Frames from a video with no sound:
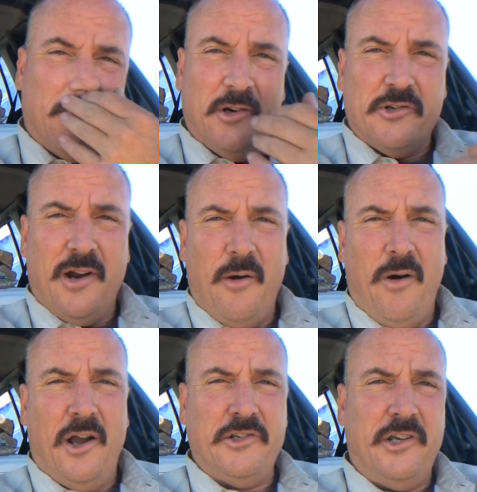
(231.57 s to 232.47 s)
dry
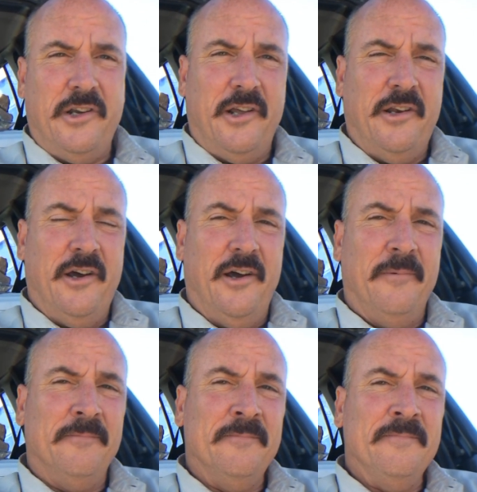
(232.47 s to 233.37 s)
washing and
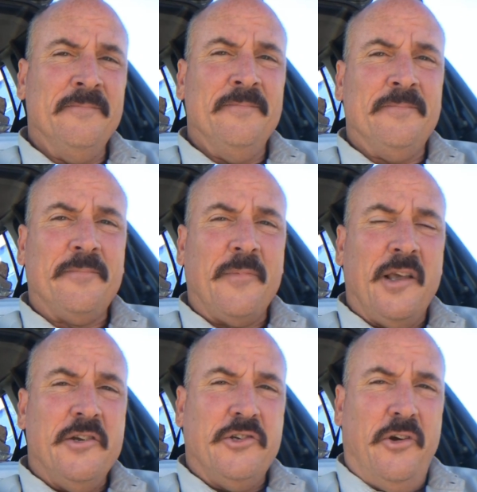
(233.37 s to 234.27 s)

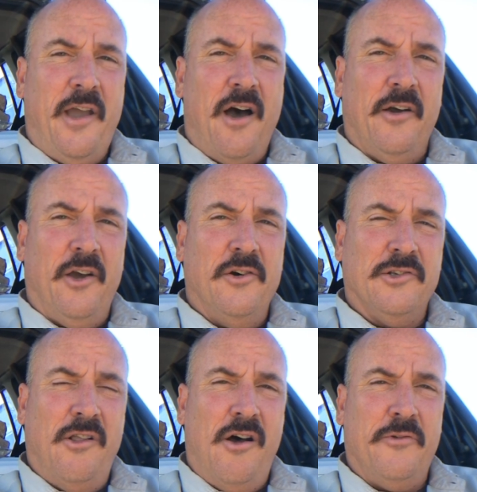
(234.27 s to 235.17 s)
show you how it goes
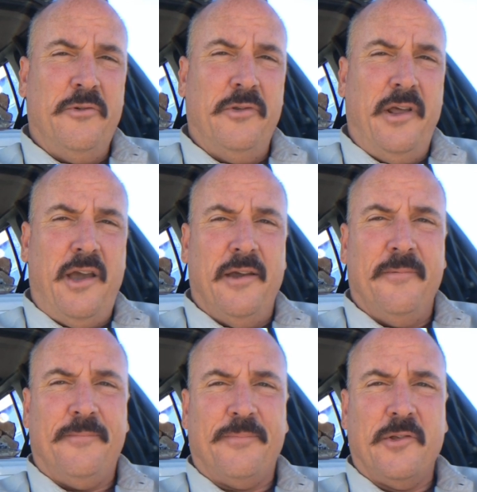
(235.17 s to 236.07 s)
along through the day.
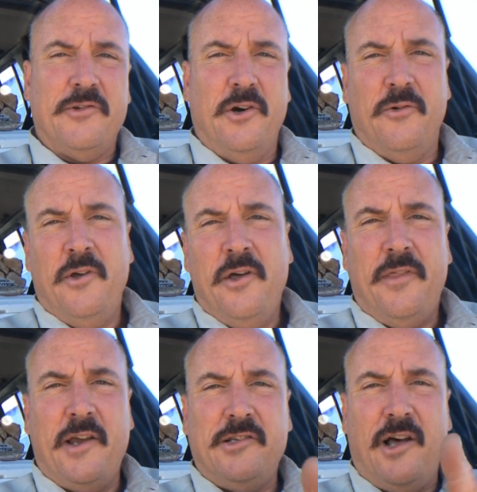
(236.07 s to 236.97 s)
So
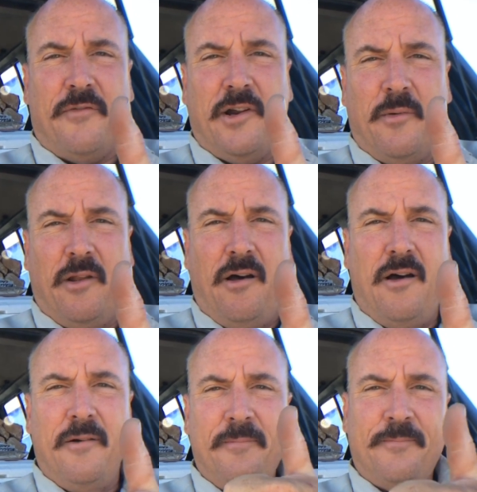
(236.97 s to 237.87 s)
thanks a lot for coming
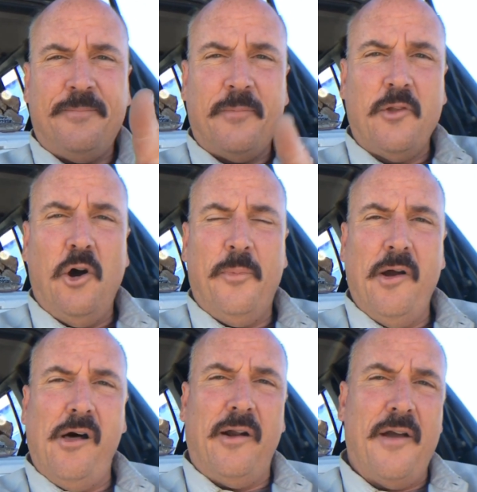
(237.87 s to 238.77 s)
along. Hope you
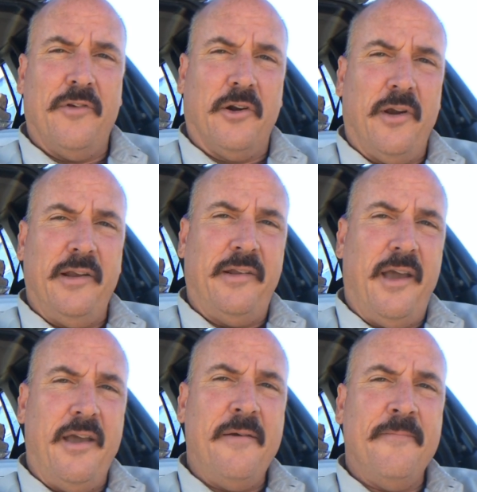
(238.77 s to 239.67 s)
all are having a great
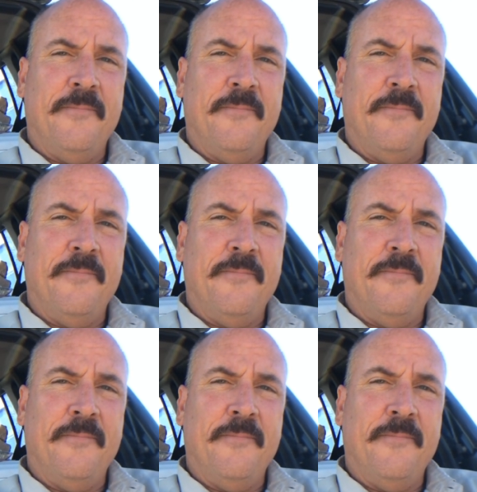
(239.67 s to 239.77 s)
day.